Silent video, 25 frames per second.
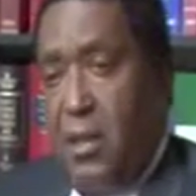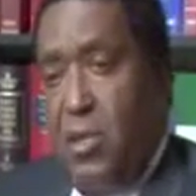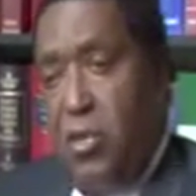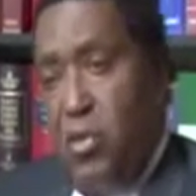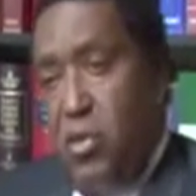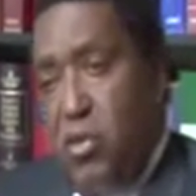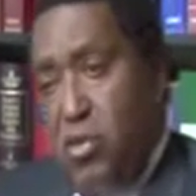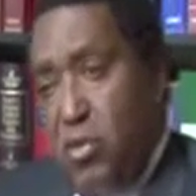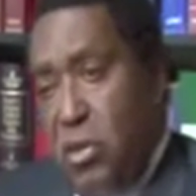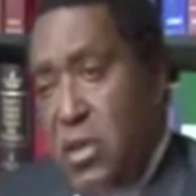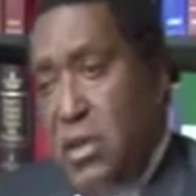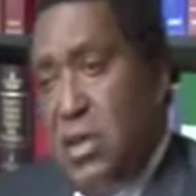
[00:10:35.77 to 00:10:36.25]

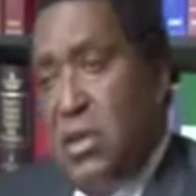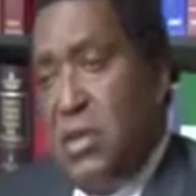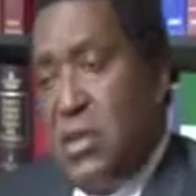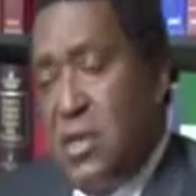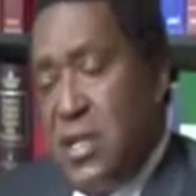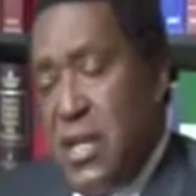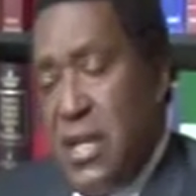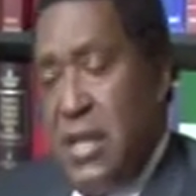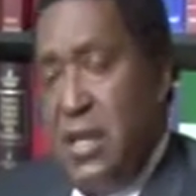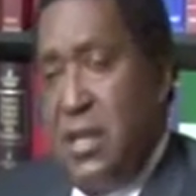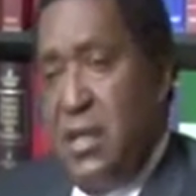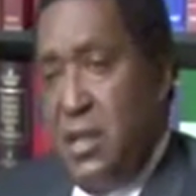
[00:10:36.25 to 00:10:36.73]
You could
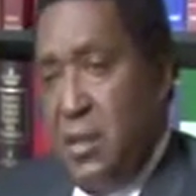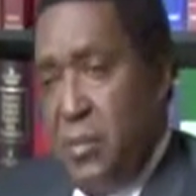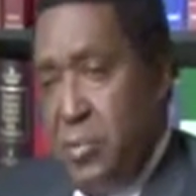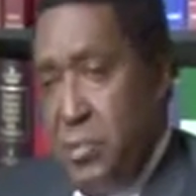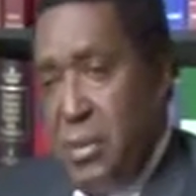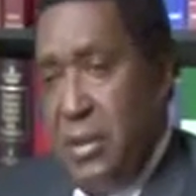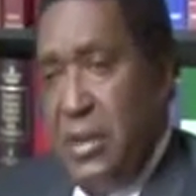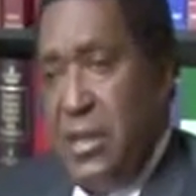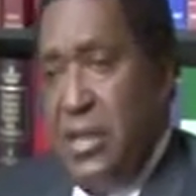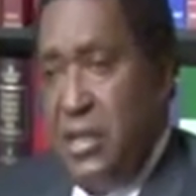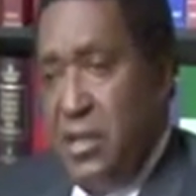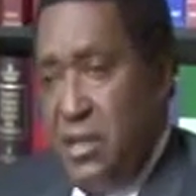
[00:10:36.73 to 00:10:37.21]
say that the
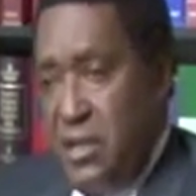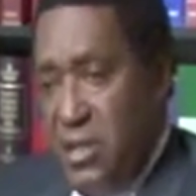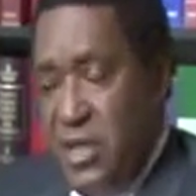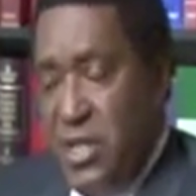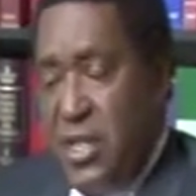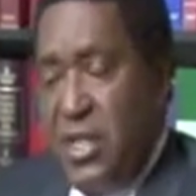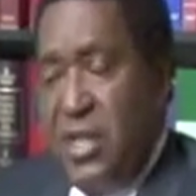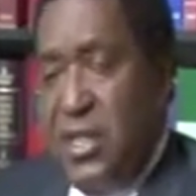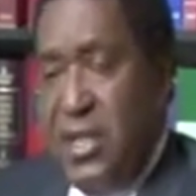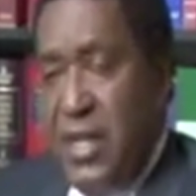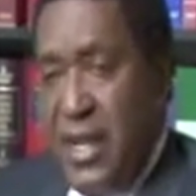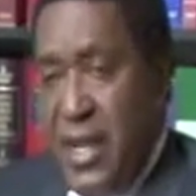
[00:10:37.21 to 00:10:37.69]
police
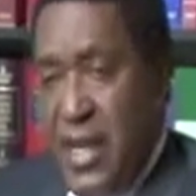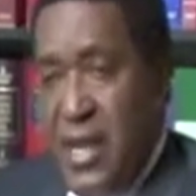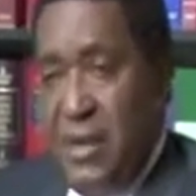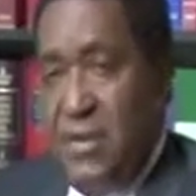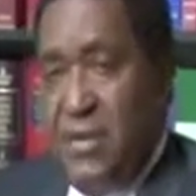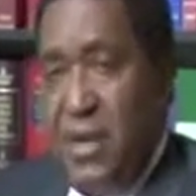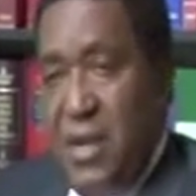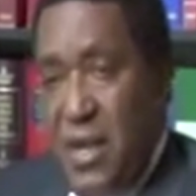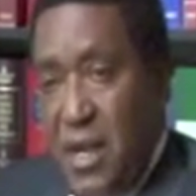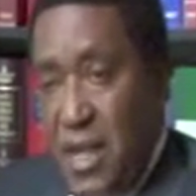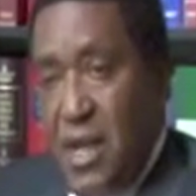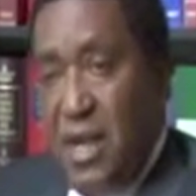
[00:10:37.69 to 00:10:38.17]
didn't
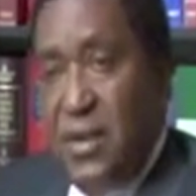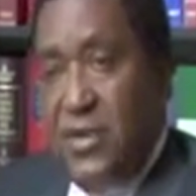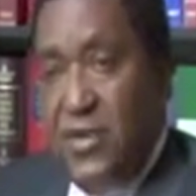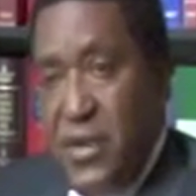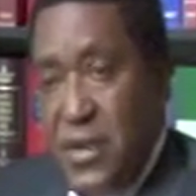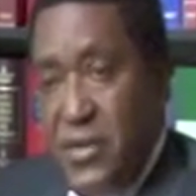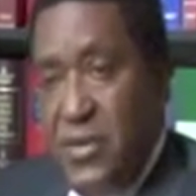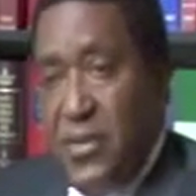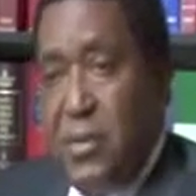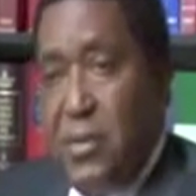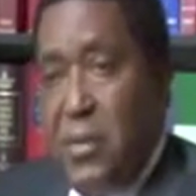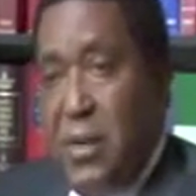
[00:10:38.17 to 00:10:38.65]
have enough
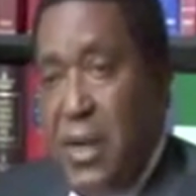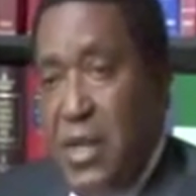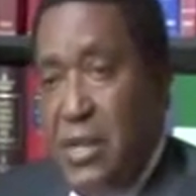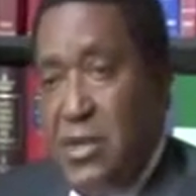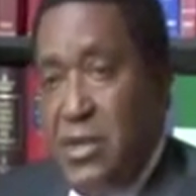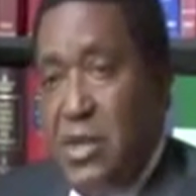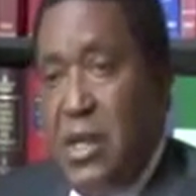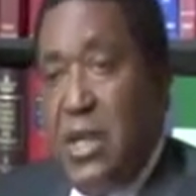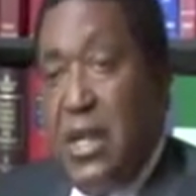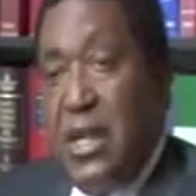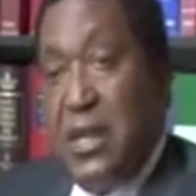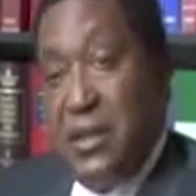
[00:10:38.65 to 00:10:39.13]

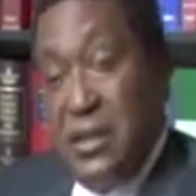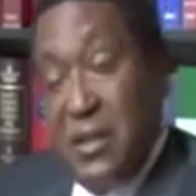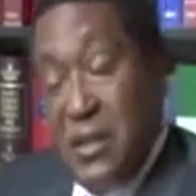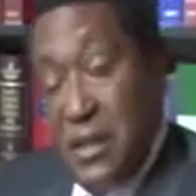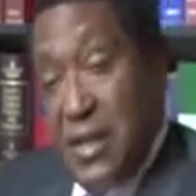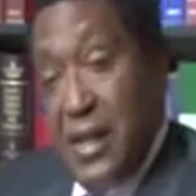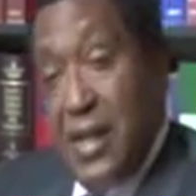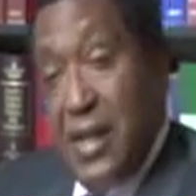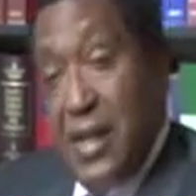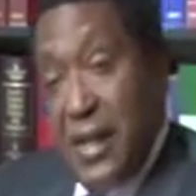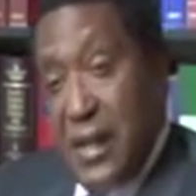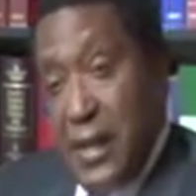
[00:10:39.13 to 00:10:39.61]
information at the
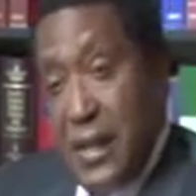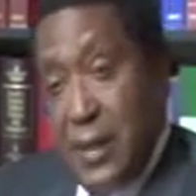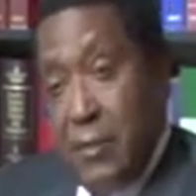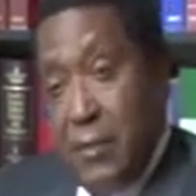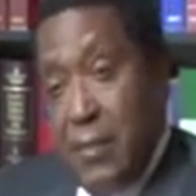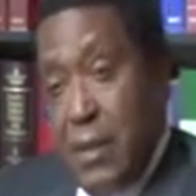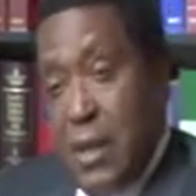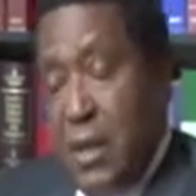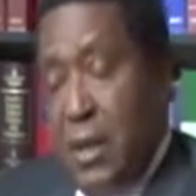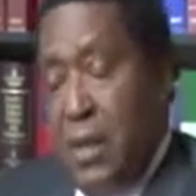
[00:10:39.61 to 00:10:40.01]
time